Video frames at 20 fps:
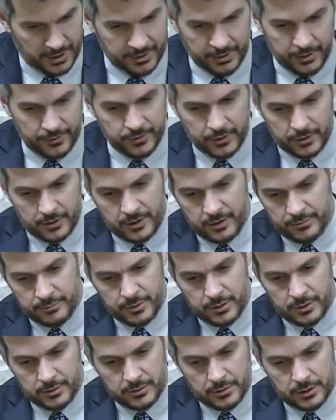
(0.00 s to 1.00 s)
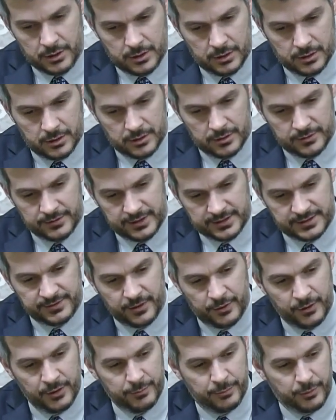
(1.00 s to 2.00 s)
Another combo
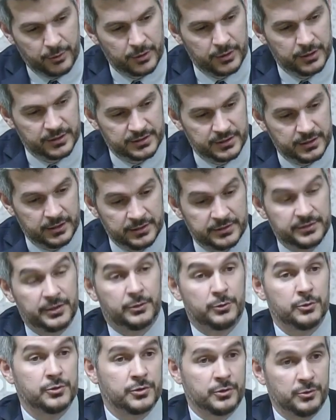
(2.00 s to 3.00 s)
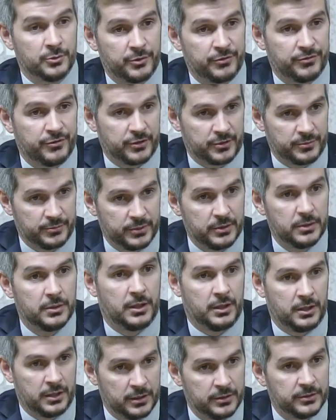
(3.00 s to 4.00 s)
that's very important is institutional reform
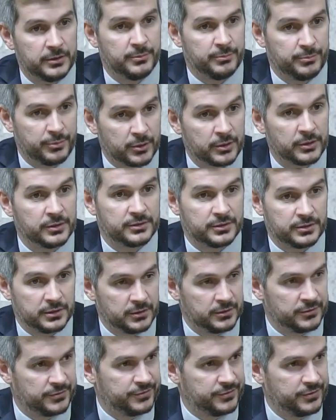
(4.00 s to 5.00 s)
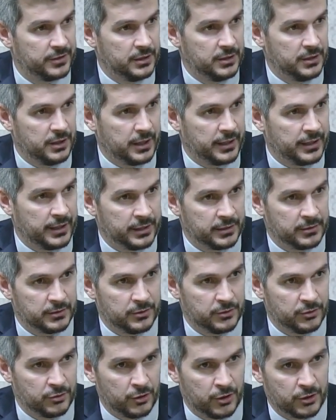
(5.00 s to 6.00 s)
and the importance of,
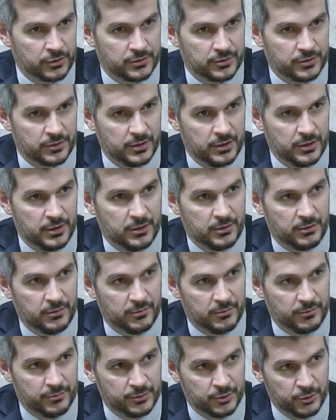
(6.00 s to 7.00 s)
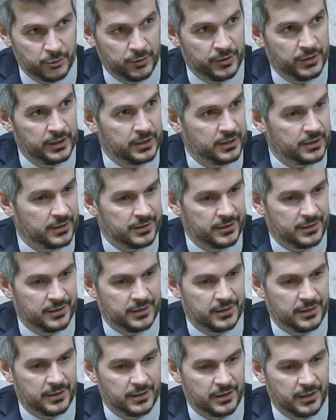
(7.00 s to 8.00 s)
again, not doing
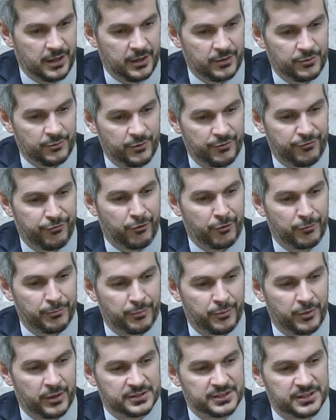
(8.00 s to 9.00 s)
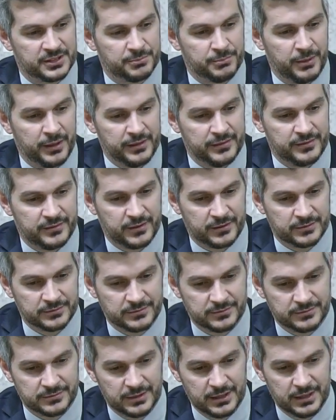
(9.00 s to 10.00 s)
a reform process based
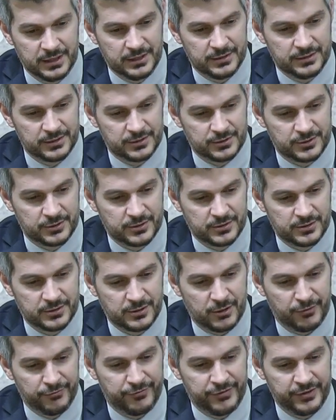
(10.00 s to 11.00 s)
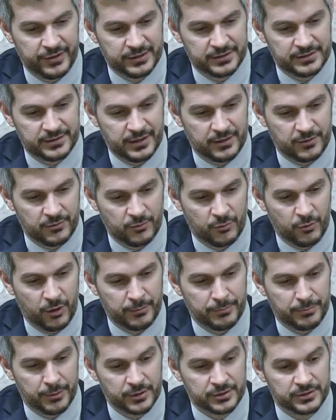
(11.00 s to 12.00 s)
on the confidence that
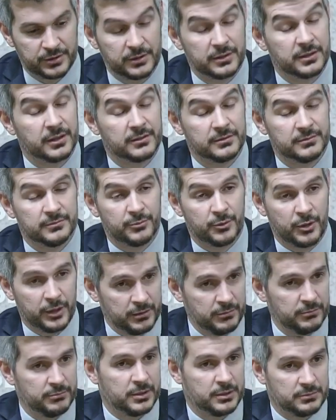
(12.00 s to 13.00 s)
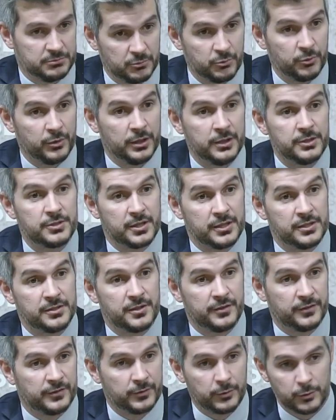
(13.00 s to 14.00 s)
one person can bring, but really
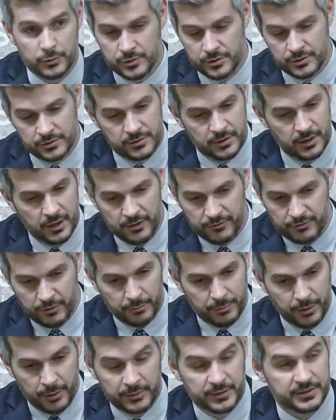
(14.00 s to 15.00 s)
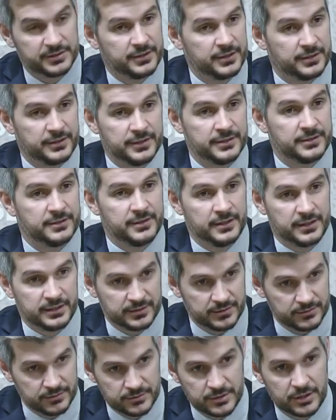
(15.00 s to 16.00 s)
change institution from public
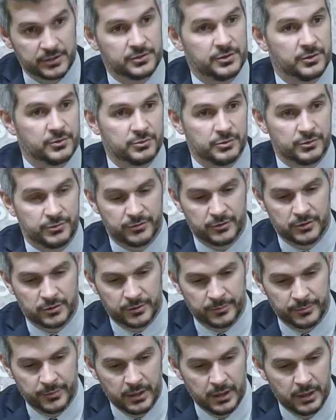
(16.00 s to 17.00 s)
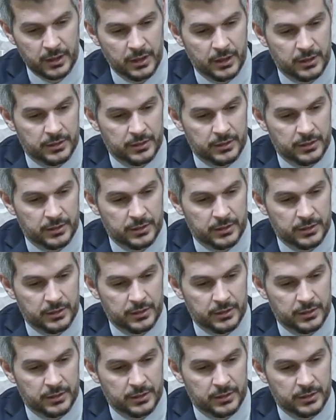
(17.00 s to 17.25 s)
statistics, justice reform,